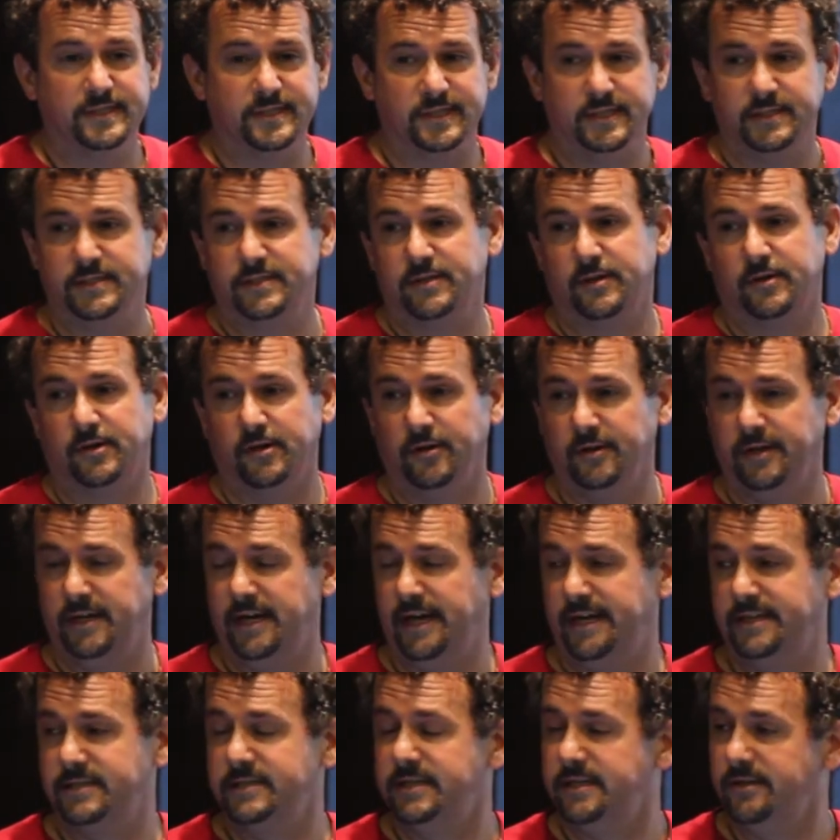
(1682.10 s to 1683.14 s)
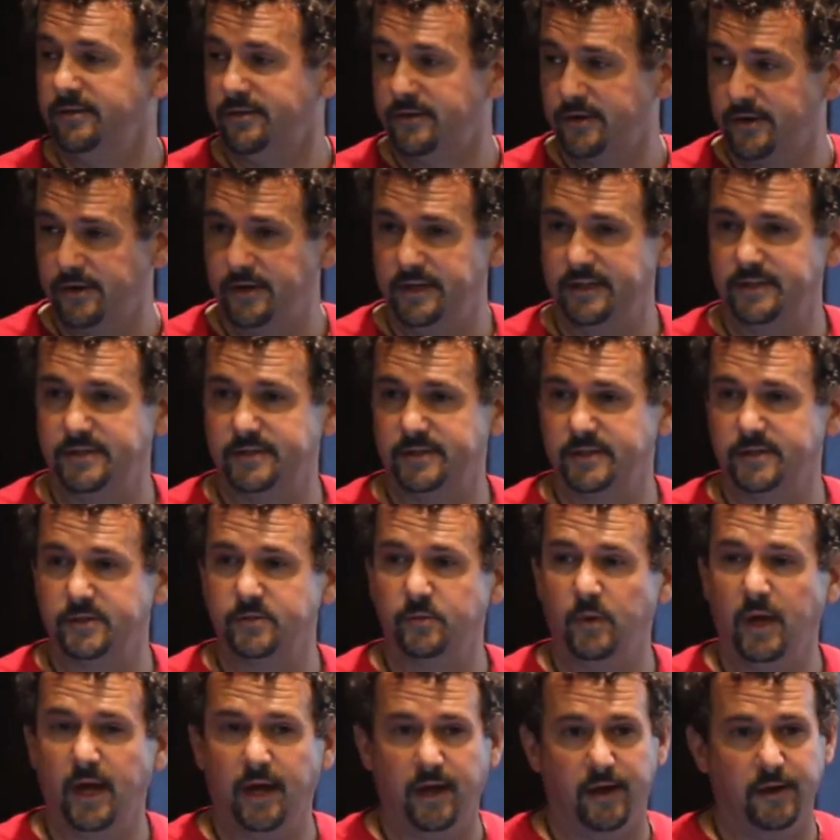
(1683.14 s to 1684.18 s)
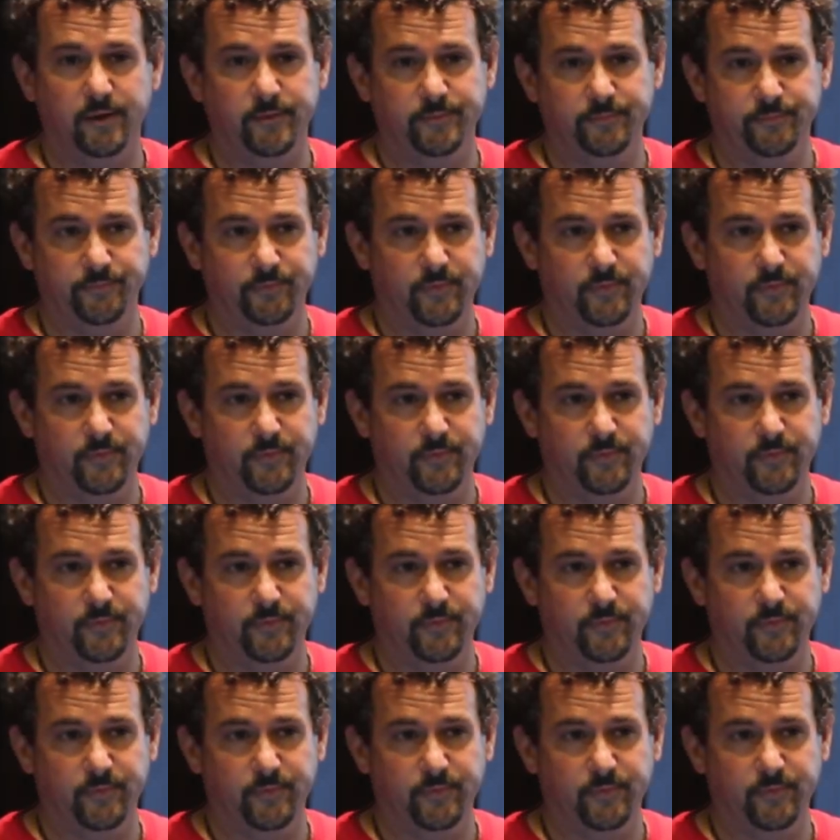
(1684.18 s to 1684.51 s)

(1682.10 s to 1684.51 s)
since the early 1930s as well,